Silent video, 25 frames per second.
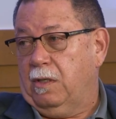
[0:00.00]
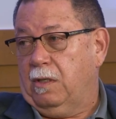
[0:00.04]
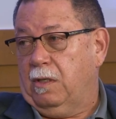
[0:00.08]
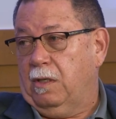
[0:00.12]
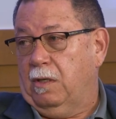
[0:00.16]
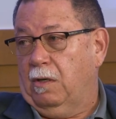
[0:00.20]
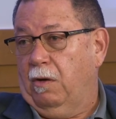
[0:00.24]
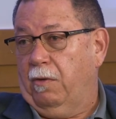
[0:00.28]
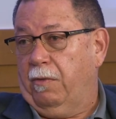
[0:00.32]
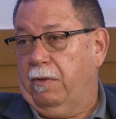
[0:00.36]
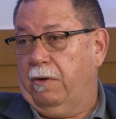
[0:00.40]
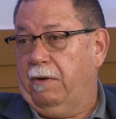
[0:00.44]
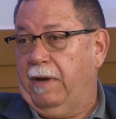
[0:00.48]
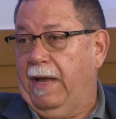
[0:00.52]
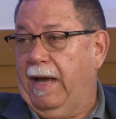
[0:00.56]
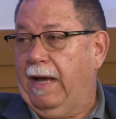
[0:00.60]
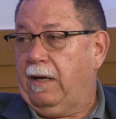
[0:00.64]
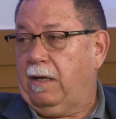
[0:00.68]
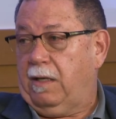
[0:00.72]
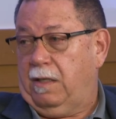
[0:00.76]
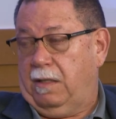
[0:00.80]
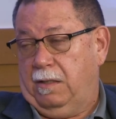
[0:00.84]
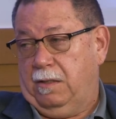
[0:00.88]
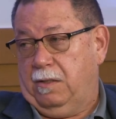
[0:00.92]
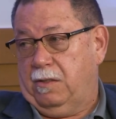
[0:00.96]
They're
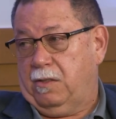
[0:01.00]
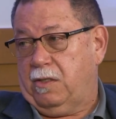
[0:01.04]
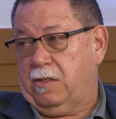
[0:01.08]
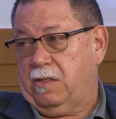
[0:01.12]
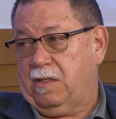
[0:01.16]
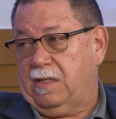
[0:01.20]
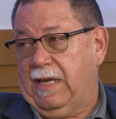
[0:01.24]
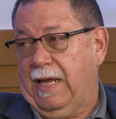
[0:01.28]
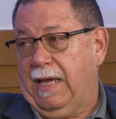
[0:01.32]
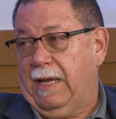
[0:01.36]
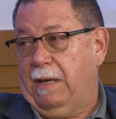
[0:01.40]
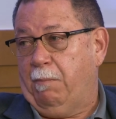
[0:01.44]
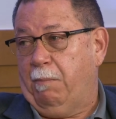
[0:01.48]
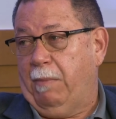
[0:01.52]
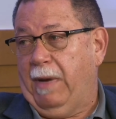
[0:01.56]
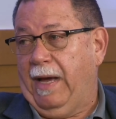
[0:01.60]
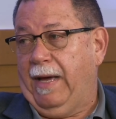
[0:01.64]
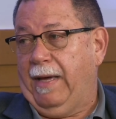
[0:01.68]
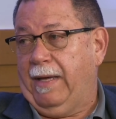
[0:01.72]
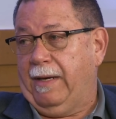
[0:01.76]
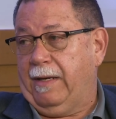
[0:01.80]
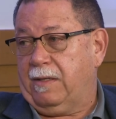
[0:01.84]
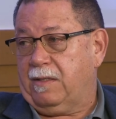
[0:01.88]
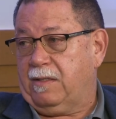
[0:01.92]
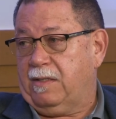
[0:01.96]
not going to just stand
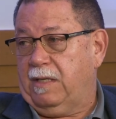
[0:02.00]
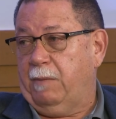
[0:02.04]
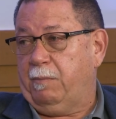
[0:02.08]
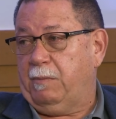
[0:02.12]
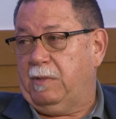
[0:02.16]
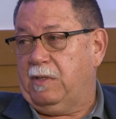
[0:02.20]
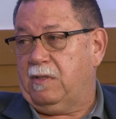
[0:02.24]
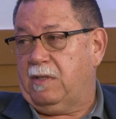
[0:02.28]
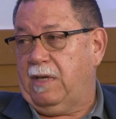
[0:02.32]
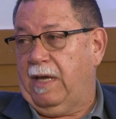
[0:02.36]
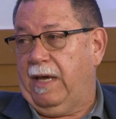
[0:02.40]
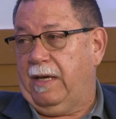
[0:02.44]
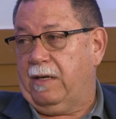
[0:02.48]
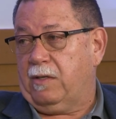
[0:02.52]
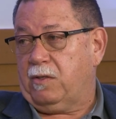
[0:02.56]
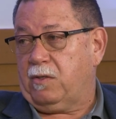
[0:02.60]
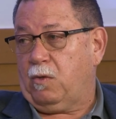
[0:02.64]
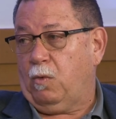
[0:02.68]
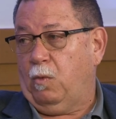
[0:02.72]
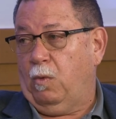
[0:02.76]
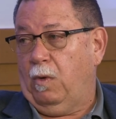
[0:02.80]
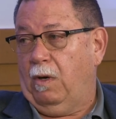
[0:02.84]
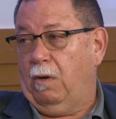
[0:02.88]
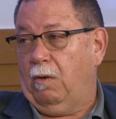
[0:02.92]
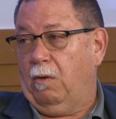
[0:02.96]
by and accept the status
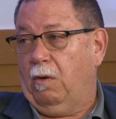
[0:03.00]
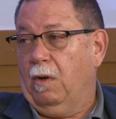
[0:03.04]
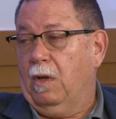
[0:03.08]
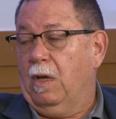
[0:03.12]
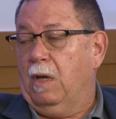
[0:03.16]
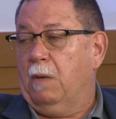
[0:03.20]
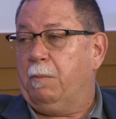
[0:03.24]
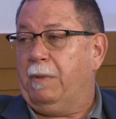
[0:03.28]
quo,